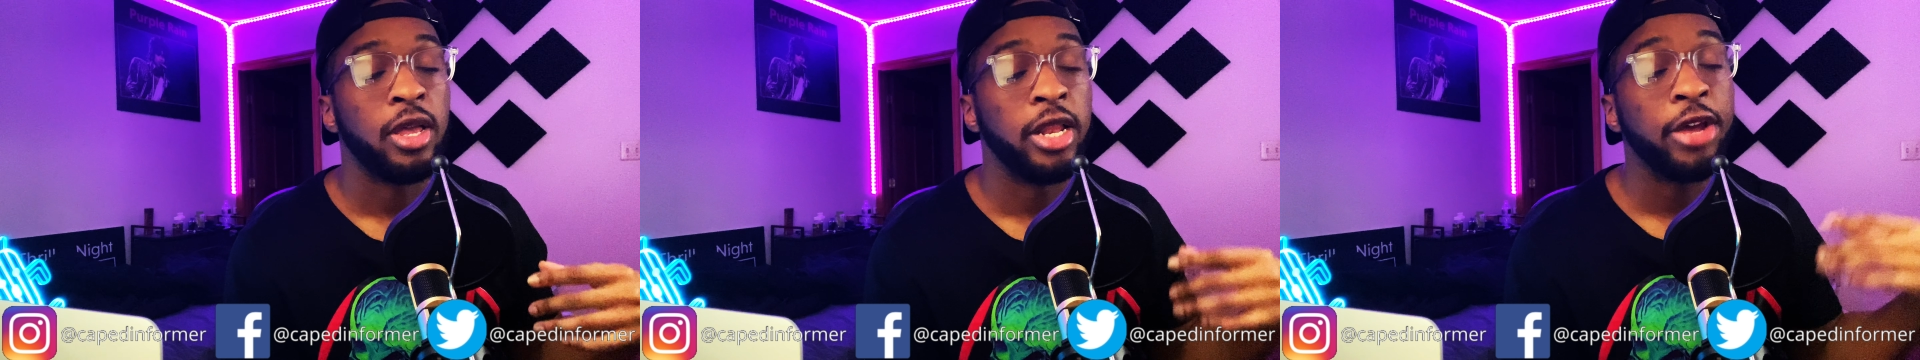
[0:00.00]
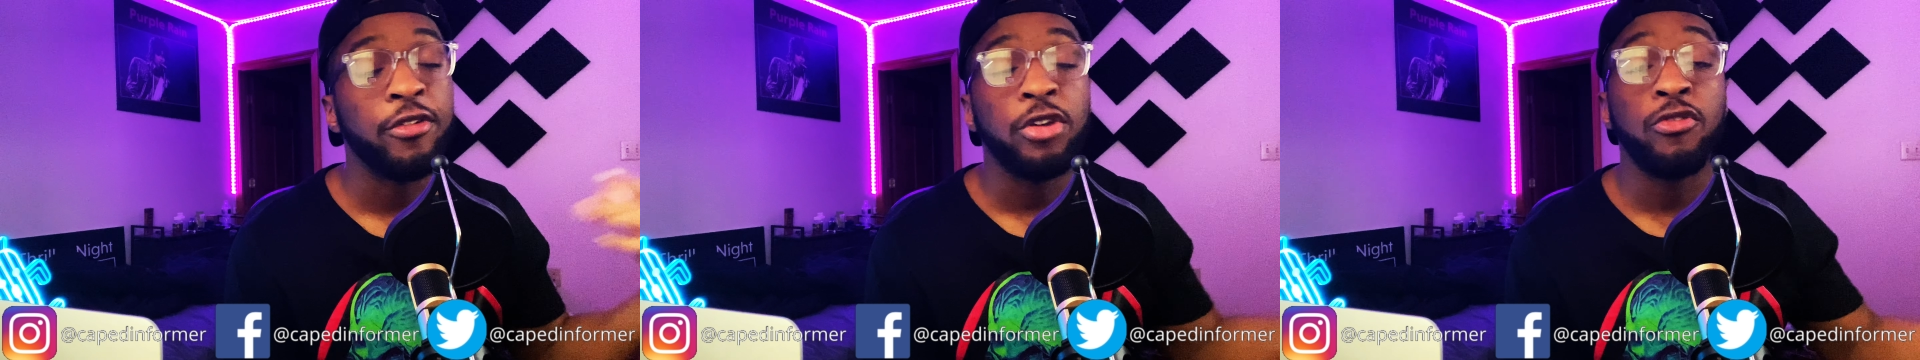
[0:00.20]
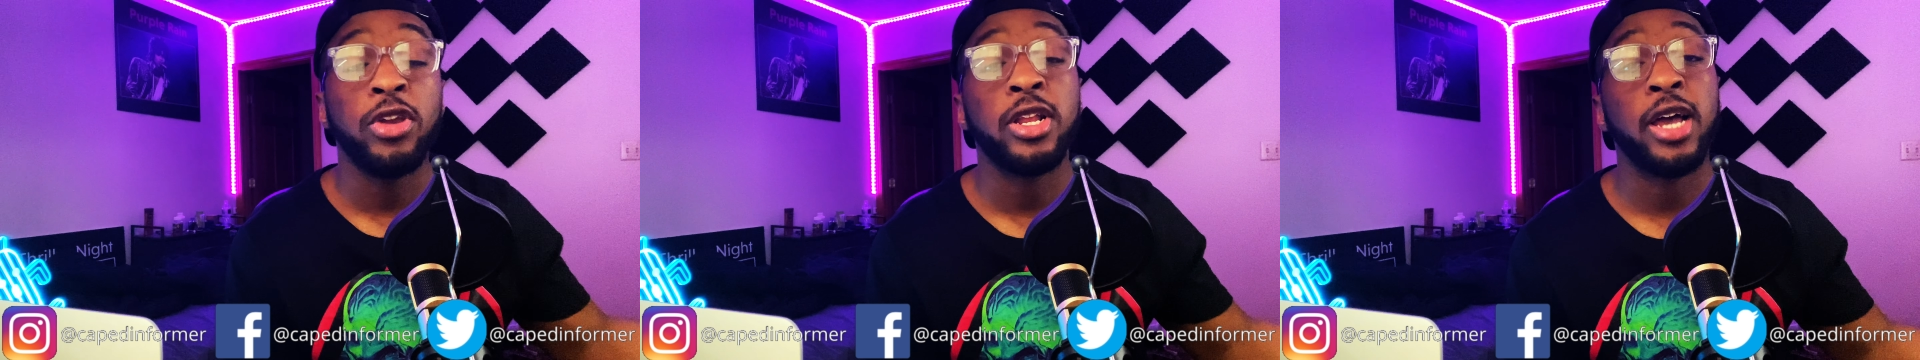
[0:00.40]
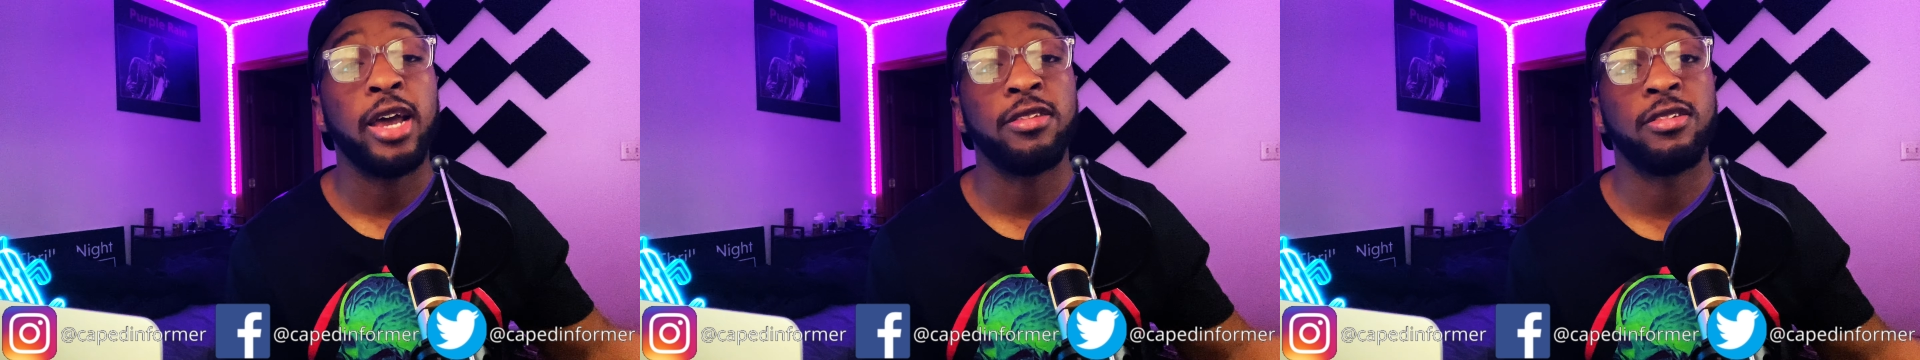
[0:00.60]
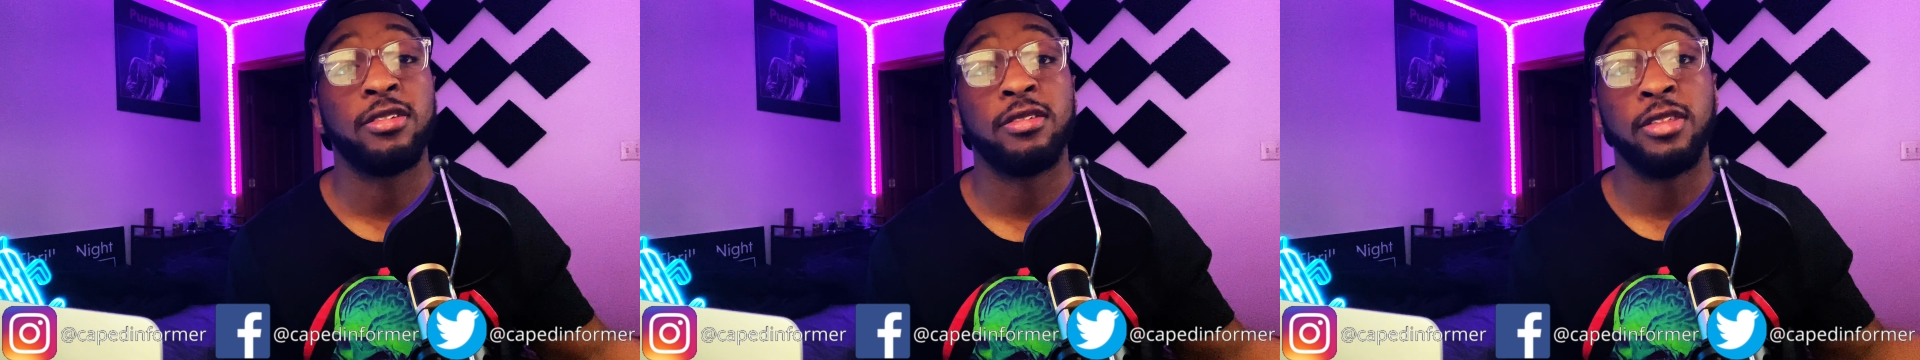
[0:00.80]
Larry
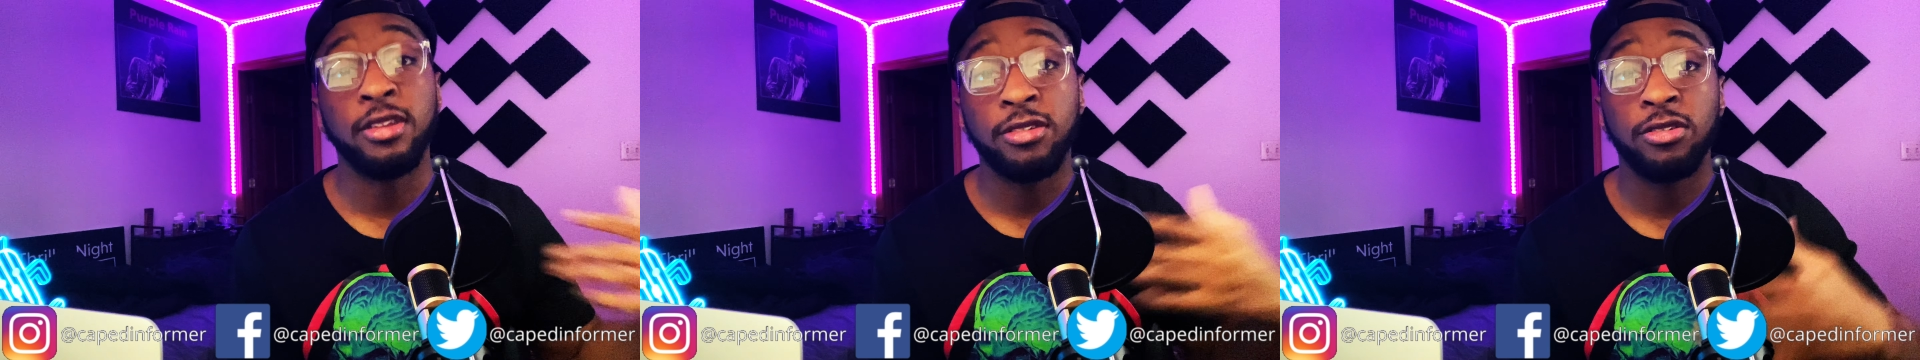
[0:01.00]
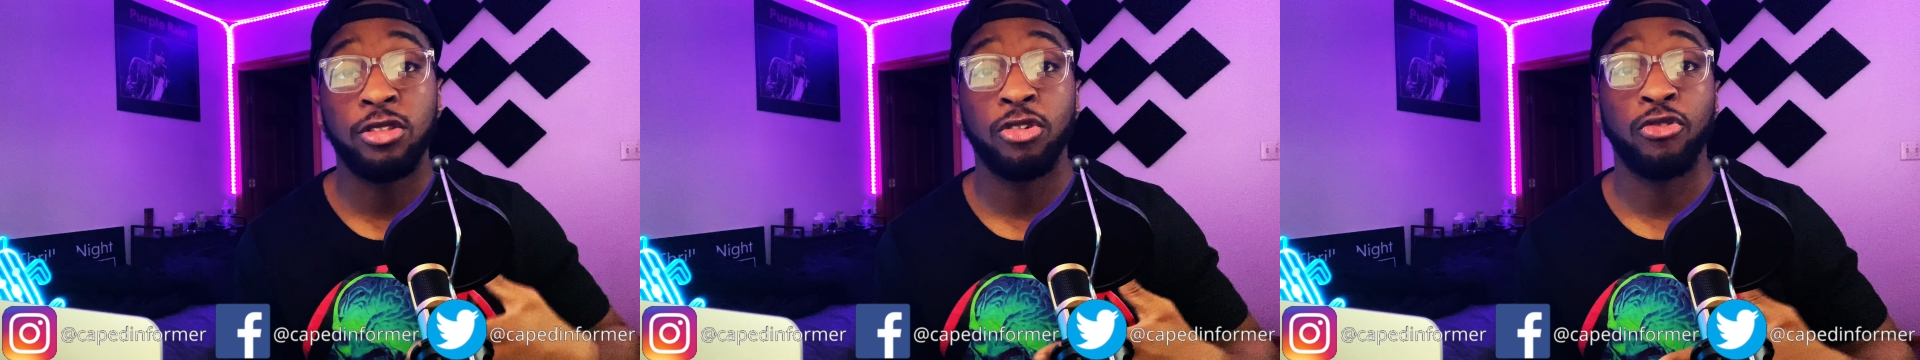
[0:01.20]
realizes this is the